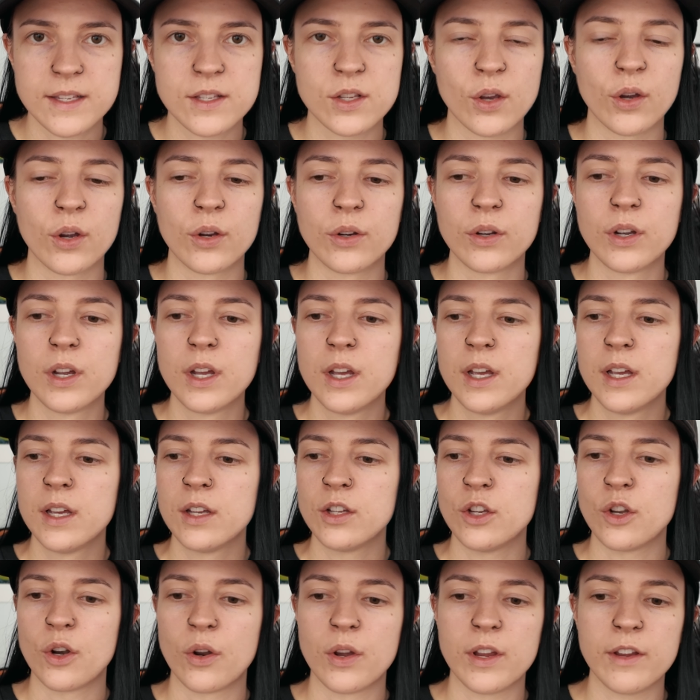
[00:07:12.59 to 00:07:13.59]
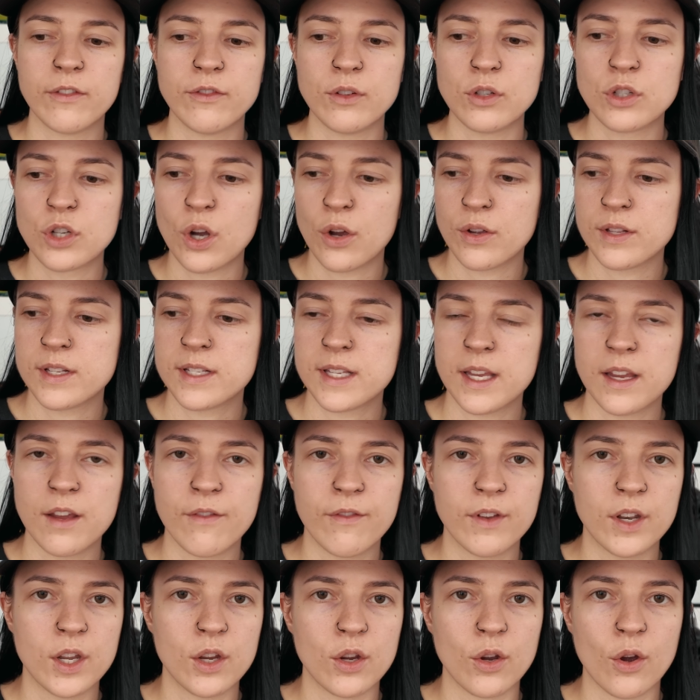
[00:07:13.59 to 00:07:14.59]
So, you know, if you don't see
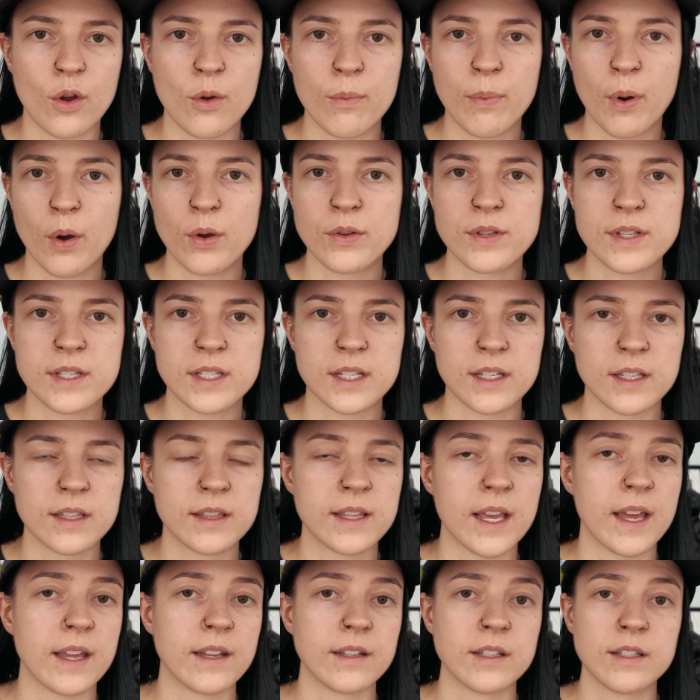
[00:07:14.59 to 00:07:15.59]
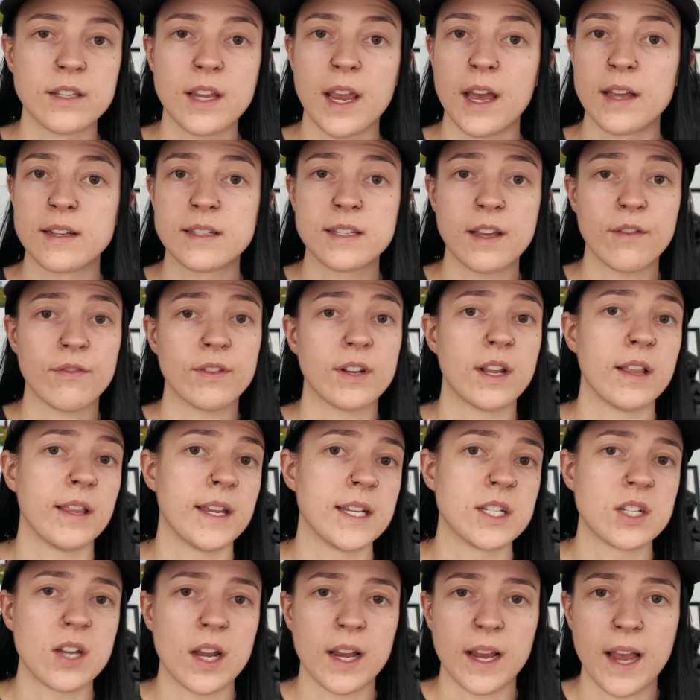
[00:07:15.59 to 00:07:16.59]
a video posted, then yeah,
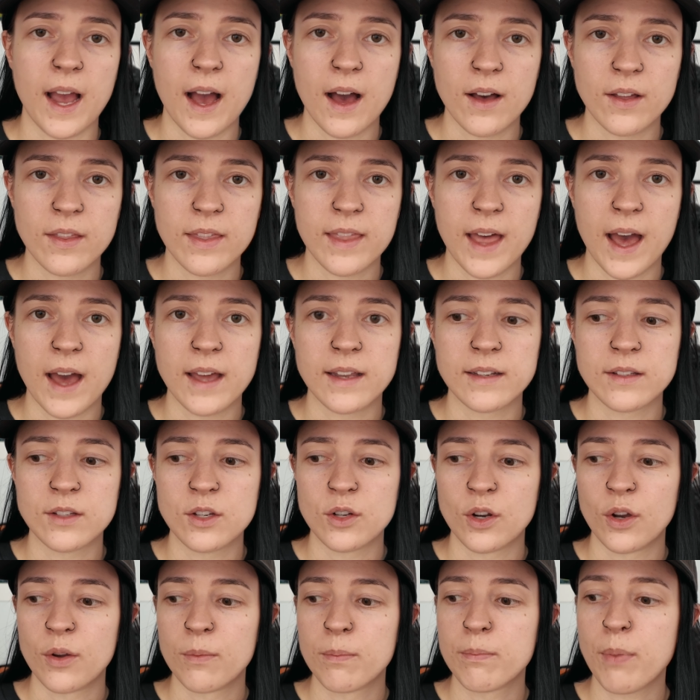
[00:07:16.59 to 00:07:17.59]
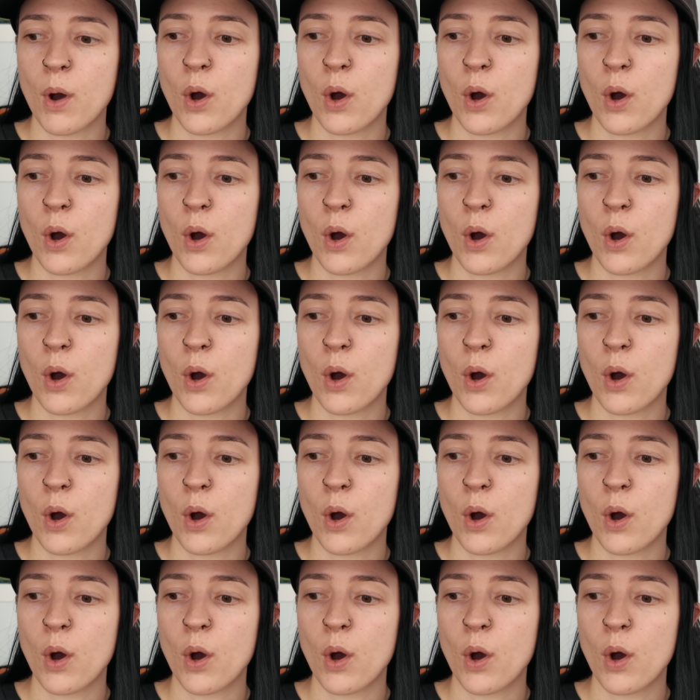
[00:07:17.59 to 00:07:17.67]
definitely check out that, you know,